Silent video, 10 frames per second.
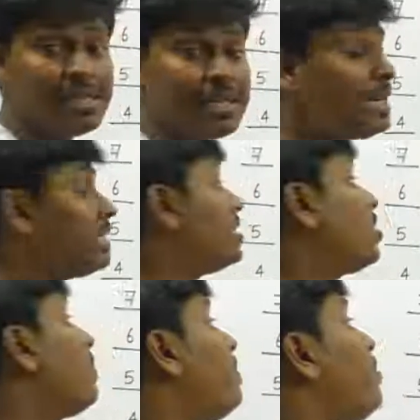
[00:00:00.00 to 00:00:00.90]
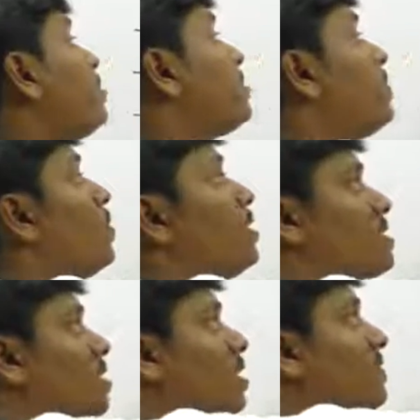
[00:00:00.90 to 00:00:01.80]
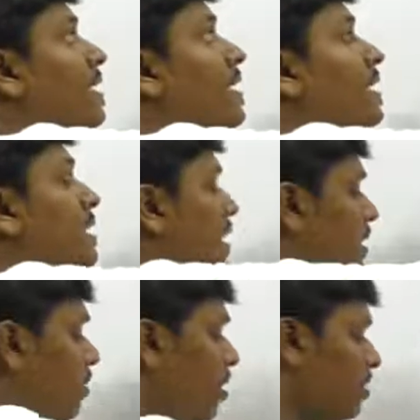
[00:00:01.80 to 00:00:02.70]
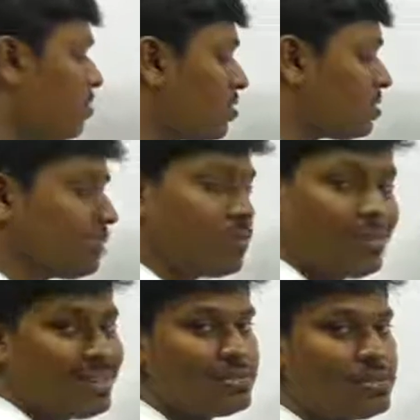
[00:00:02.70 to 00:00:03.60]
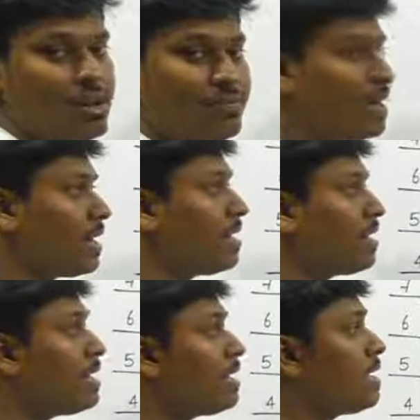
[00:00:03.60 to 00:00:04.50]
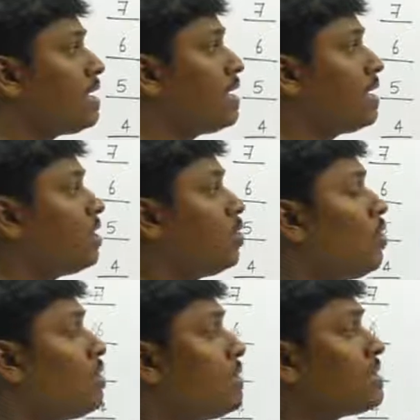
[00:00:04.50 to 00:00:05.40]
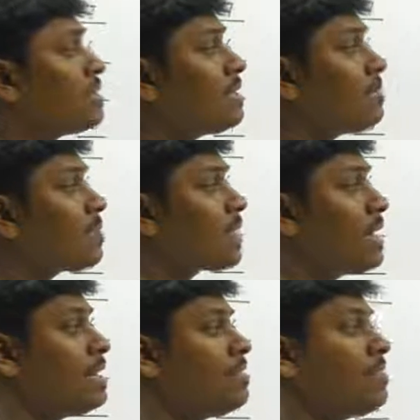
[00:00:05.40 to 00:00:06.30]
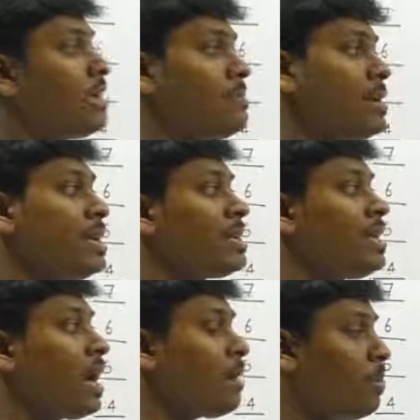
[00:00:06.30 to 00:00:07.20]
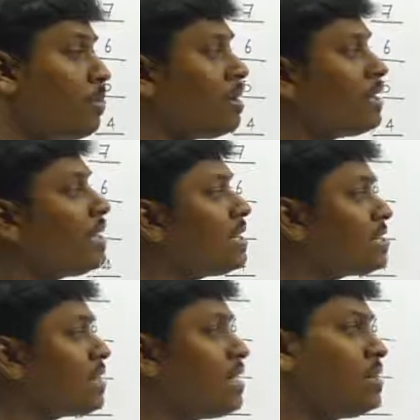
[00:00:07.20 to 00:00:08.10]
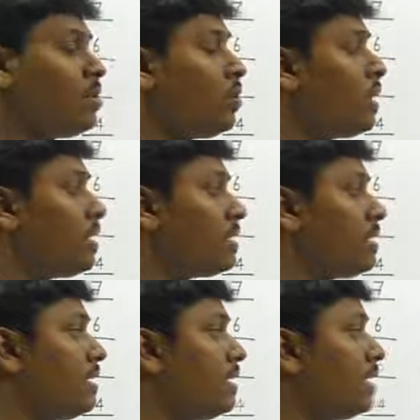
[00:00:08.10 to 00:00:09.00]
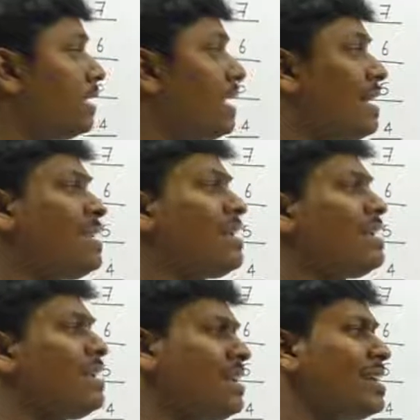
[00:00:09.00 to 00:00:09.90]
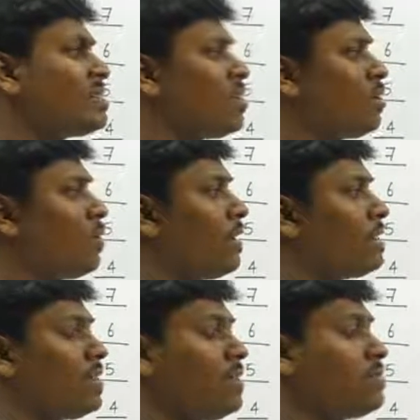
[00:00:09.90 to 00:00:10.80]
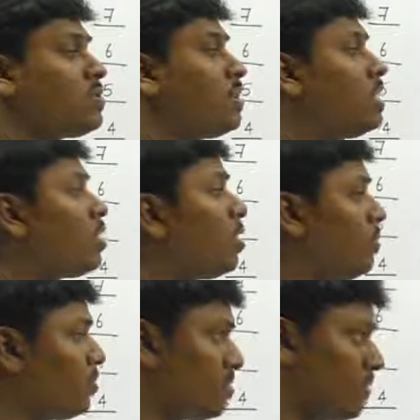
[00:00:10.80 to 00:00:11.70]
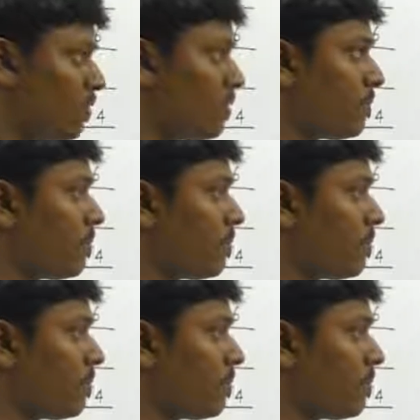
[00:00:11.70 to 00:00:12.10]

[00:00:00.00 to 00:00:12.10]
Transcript: that the topmost floor is not vacant and the bottommost floor is not vacant, right? No person live immediately above Ritesh and Rohit. Neither Ritesh or Rohit lives on the topmost floor.